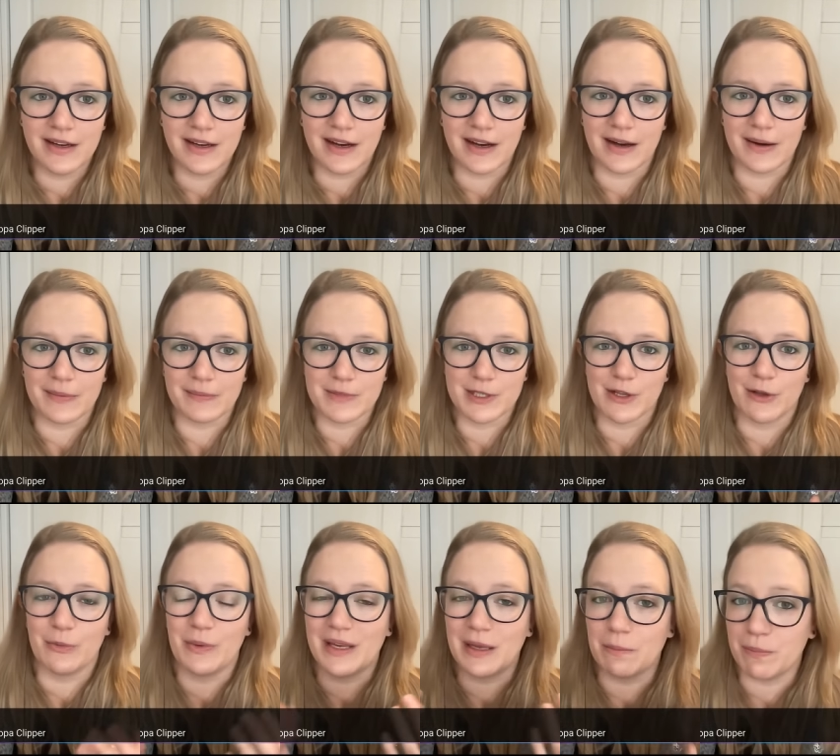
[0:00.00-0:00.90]
so
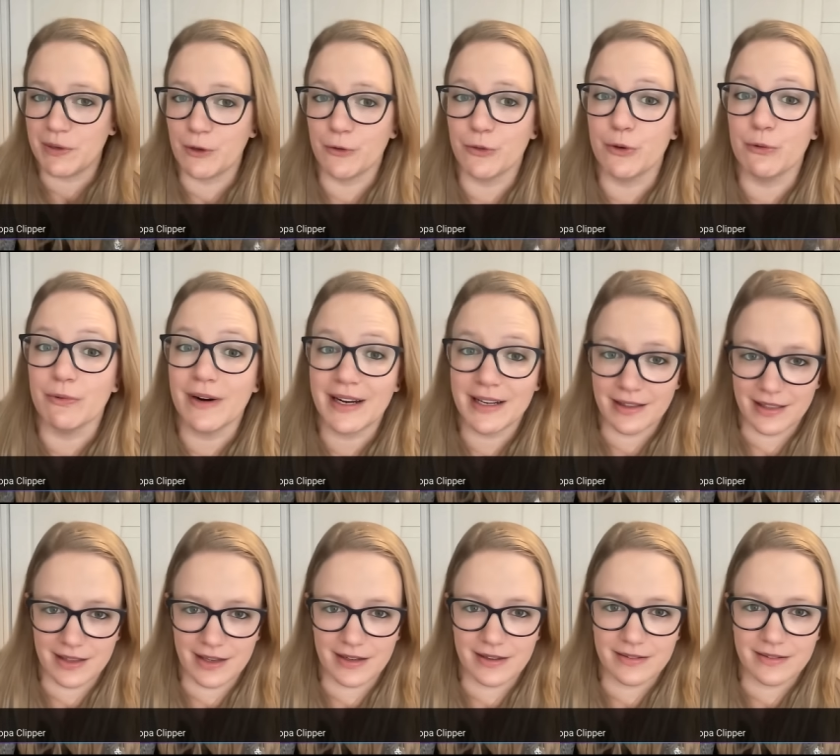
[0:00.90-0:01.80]
that we can build the right
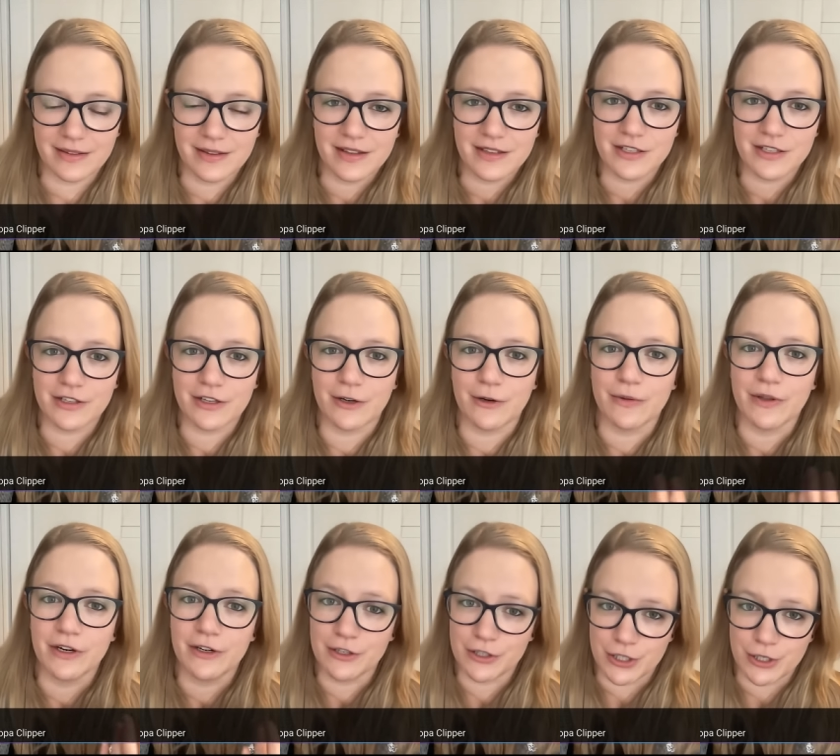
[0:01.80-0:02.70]
thing to go
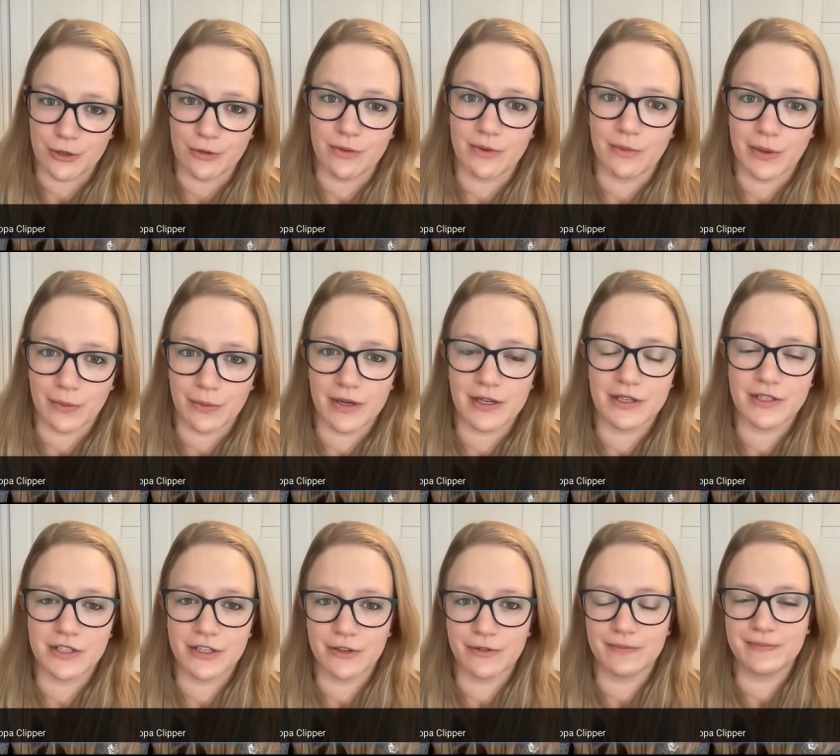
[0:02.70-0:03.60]
there to do what we want to do.